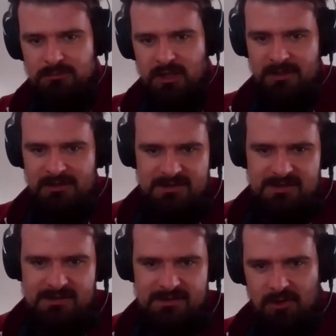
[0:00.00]
I mean, this
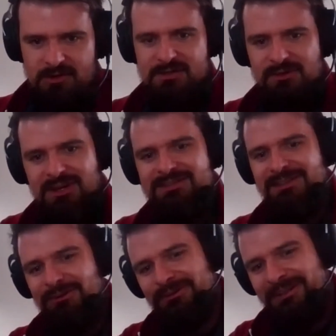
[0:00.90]
is also getting
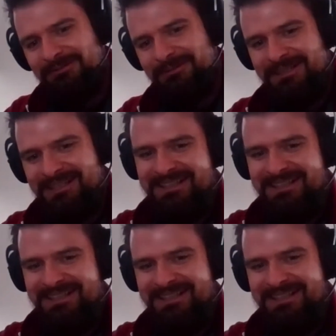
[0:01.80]
old now, but